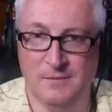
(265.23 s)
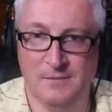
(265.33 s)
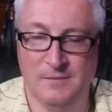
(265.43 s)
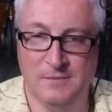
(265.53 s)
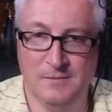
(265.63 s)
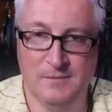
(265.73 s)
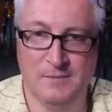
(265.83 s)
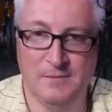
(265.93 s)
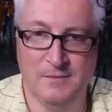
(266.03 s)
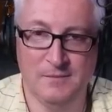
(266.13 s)

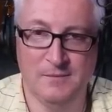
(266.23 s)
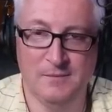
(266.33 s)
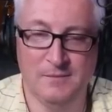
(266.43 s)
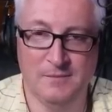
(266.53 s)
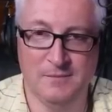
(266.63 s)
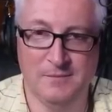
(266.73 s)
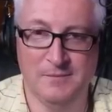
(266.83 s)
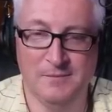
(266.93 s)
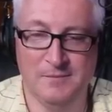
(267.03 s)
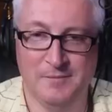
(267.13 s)

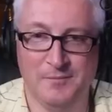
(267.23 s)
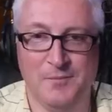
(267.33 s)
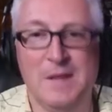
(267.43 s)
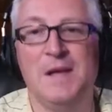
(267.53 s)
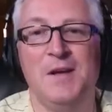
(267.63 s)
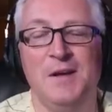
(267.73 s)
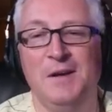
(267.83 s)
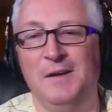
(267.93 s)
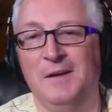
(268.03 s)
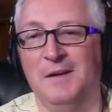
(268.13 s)

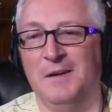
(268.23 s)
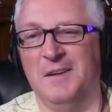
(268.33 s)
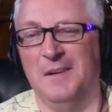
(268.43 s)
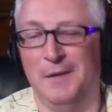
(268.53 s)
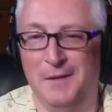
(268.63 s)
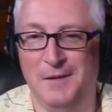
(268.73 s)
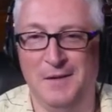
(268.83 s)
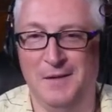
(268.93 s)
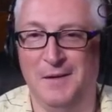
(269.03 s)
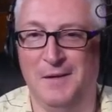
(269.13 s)

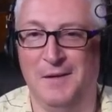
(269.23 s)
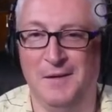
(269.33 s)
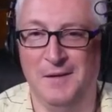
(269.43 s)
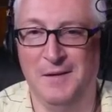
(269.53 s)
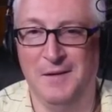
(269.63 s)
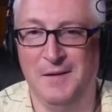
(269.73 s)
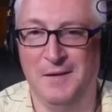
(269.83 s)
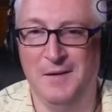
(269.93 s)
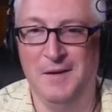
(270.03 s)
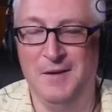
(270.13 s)

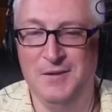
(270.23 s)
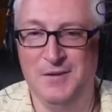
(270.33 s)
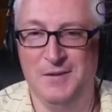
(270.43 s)
(silent)